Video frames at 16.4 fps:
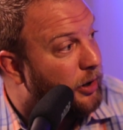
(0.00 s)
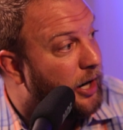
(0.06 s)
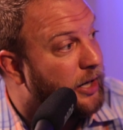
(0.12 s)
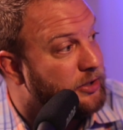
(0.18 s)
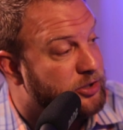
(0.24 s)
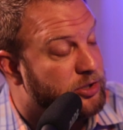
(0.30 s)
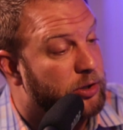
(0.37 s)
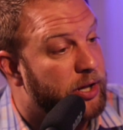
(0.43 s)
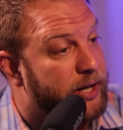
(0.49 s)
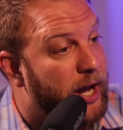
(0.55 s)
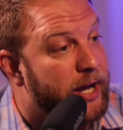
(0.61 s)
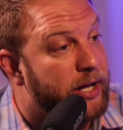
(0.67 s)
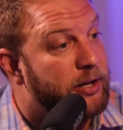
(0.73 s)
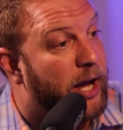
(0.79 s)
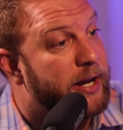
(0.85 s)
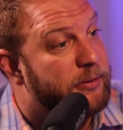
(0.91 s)
right? So like
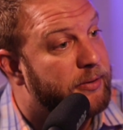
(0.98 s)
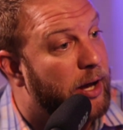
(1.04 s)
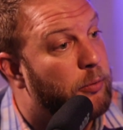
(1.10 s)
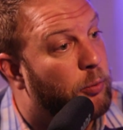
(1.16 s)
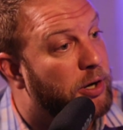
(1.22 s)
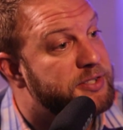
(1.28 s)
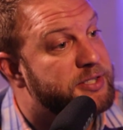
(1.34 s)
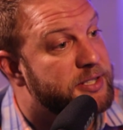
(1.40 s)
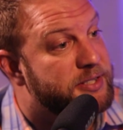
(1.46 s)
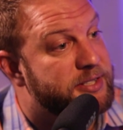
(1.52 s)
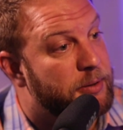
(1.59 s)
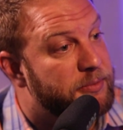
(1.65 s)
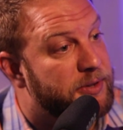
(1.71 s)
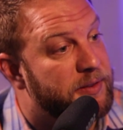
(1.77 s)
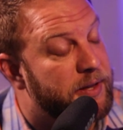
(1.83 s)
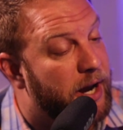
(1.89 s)
I, had, I, that wasn't
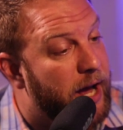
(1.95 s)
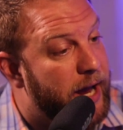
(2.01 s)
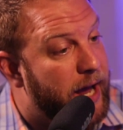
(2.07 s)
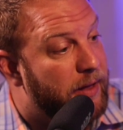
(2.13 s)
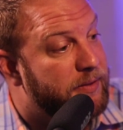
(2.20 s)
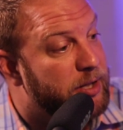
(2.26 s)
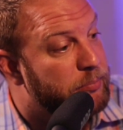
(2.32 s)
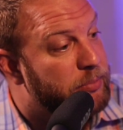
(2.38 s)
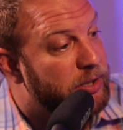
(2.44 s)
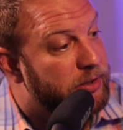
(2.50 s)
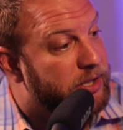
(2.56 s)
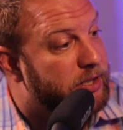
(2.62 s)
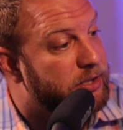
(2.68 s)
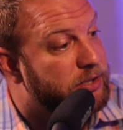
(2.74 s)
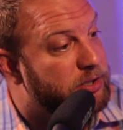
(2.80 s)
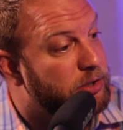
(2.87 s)
something that I had the
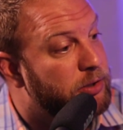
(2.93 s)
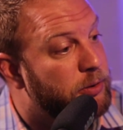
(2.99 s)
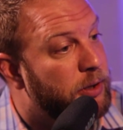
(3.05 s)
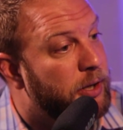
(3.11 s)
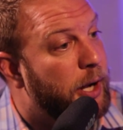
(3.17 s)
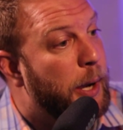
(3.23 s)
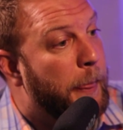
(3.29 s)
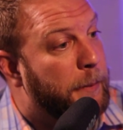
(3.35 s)
ability to do.